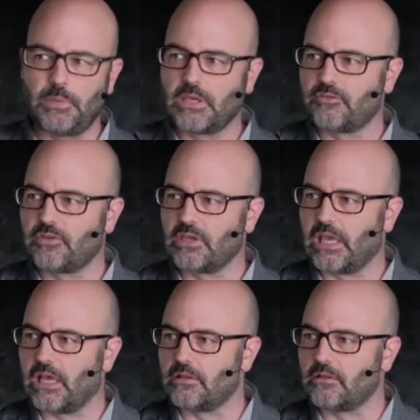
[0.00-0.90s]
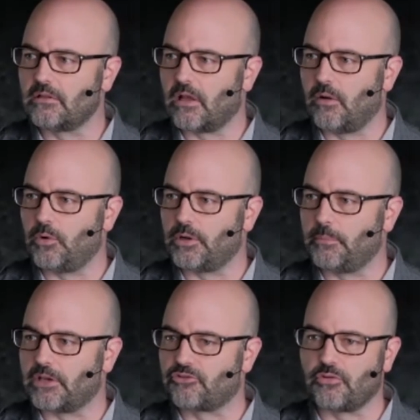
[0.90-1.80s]
Because again, I want to
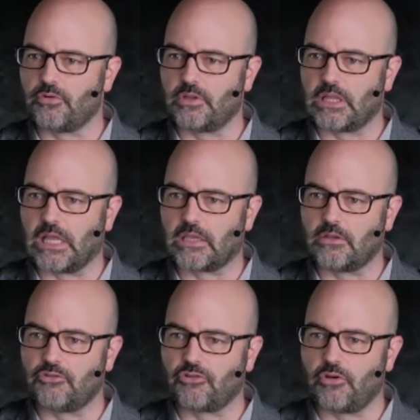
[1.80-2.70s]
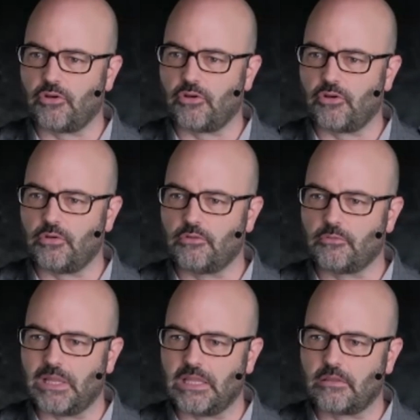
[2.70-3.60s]
make sure that I can show you as many
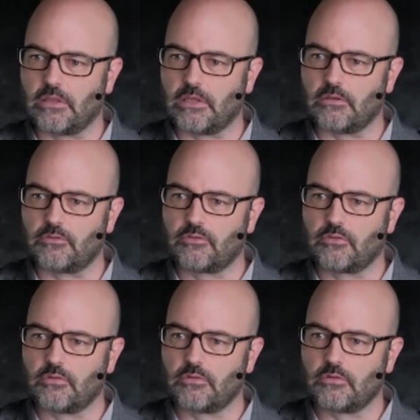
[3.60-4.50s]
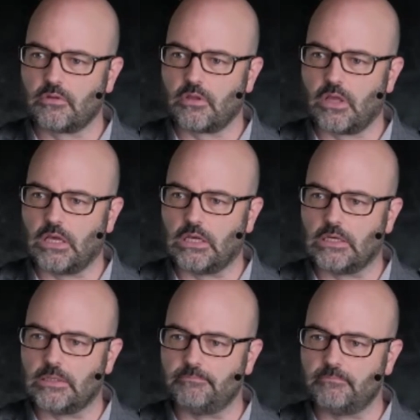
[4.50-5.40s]
things
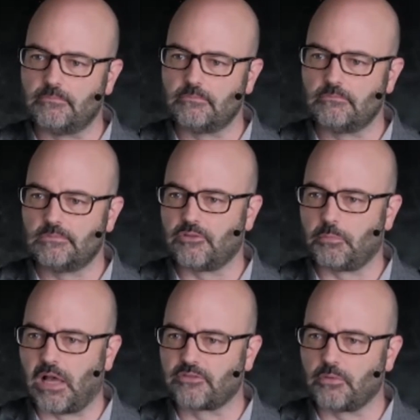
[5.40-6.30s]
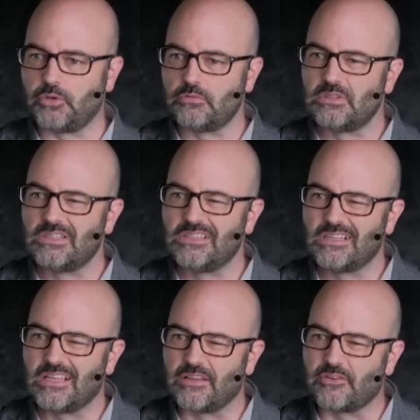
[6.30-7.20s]
as possible.
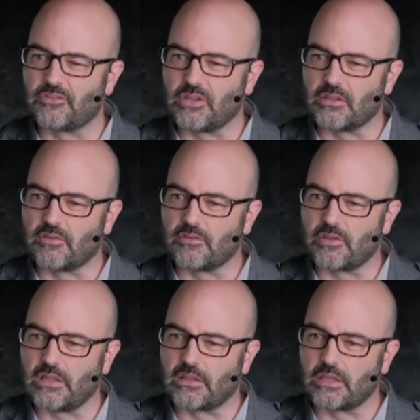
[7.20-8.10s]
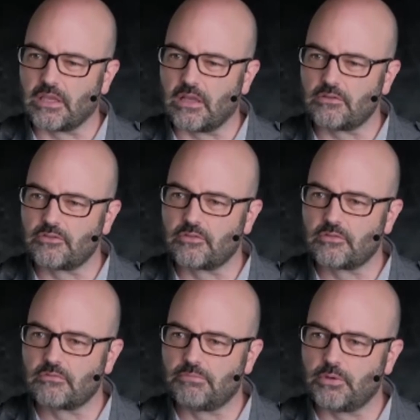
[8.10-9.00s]
And just seeing if there's anything
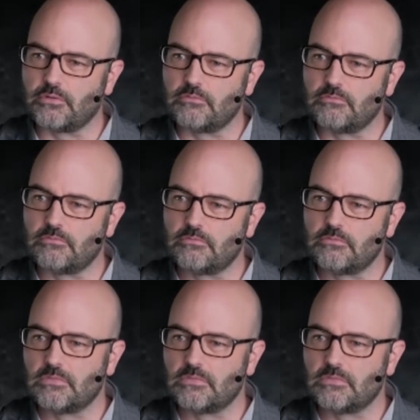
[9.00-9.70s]
else. Boom.